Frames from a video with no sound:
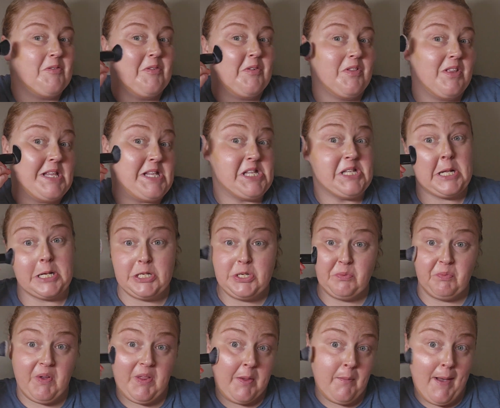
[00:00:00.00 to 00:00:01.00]
This is going to do
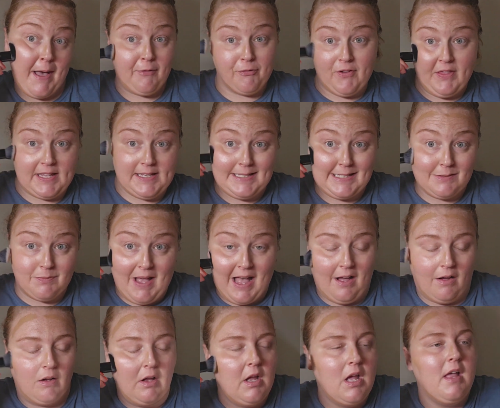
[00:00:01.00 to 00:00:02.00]
really well for this as
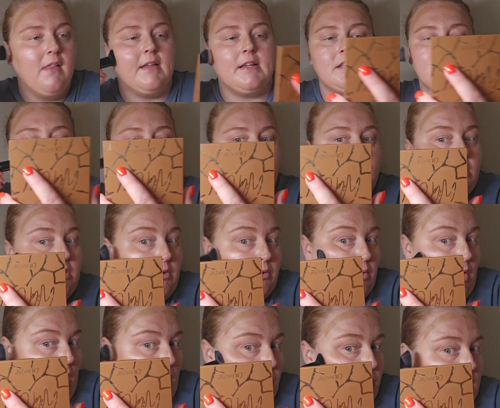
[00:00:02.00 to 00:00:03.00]
well. This is going to do
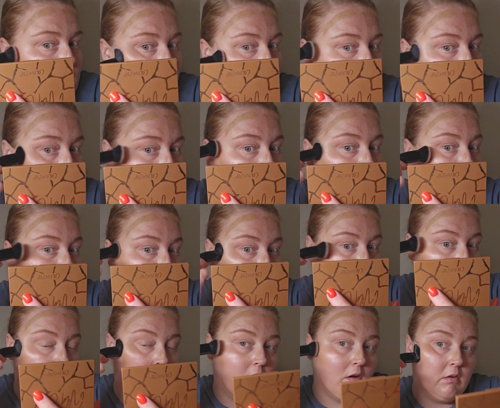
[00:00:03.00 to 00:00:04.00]
really well
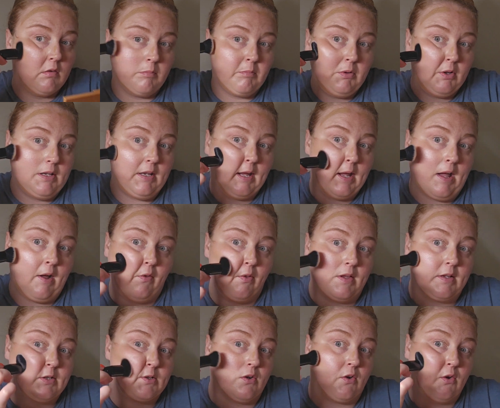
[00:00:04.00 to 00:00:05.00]
for blending out
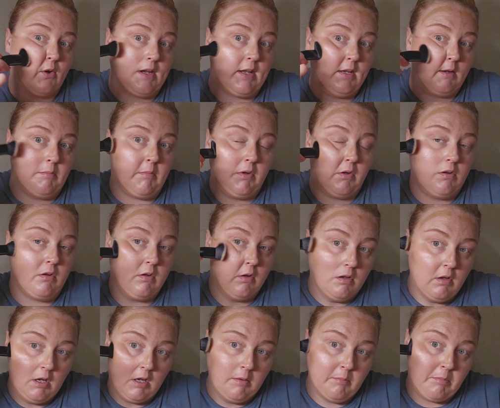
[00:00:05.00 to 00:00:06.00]
this cream
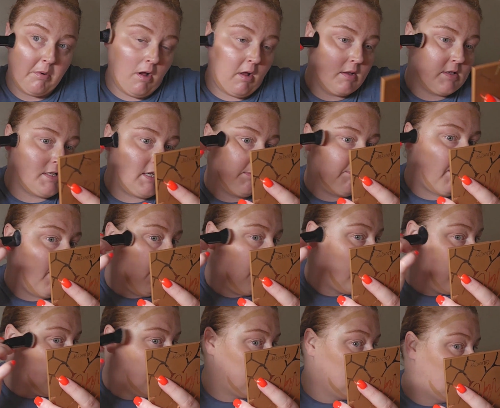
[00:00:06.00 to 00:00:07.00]
bronzing
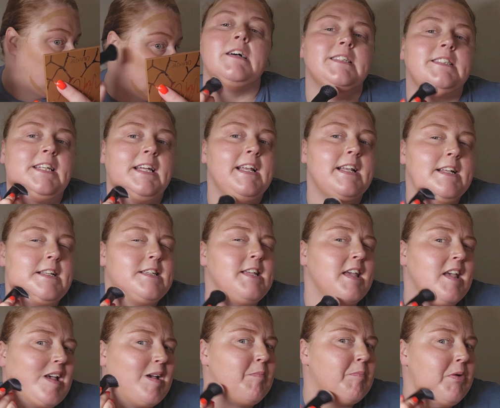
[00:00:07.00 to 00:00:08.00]
product. I've seen a
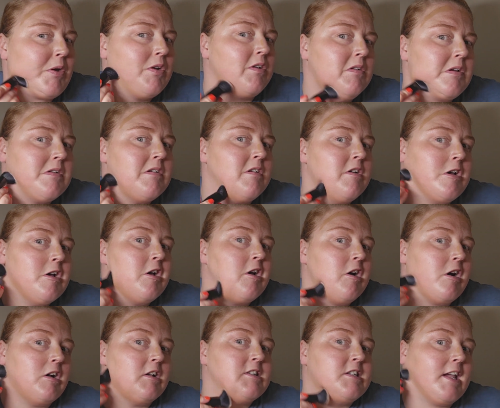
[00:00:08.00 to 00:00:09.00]
tip
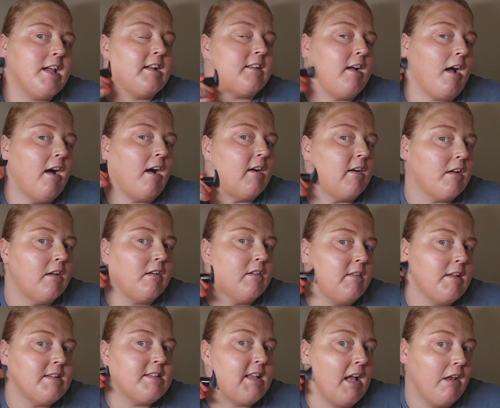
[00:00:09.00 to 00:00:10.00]
on TikTok
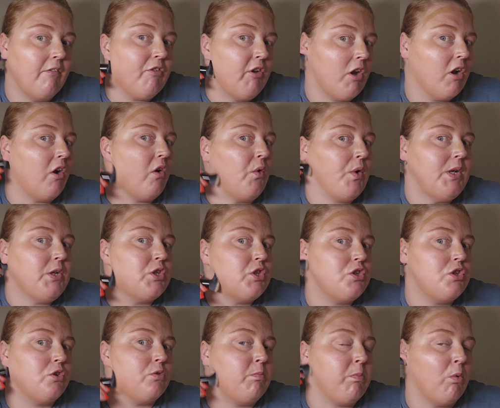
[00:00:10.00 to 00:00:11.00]
that said if you're going to
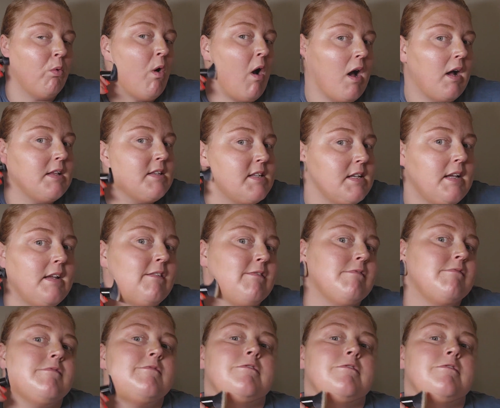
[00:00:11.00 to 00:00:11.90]
do bronzing,